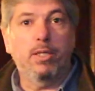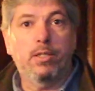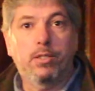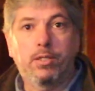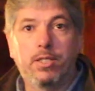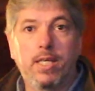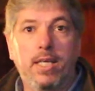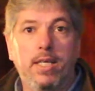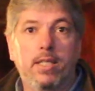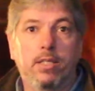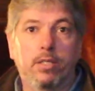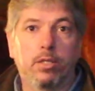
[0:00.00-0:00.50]
to
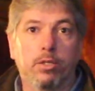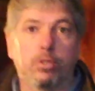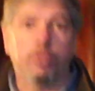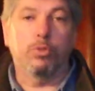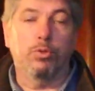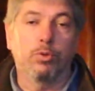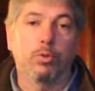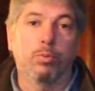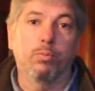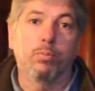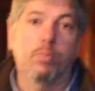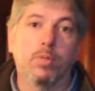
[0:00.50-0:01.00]
sit in
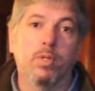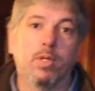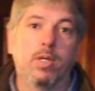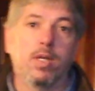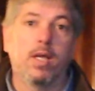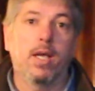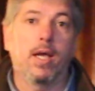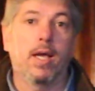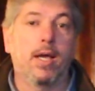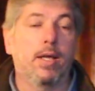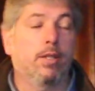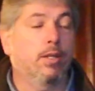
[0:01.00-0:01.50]
this room.
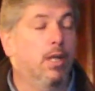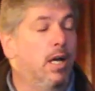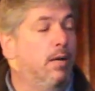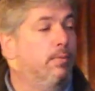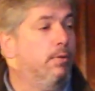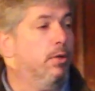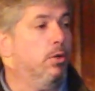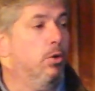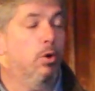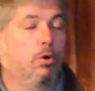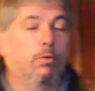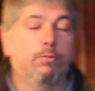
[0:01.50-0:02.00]
They have
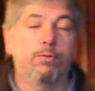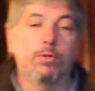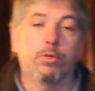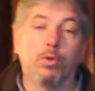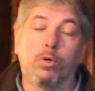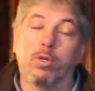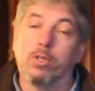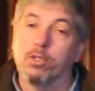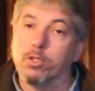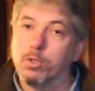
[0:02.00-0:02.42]
an offer on.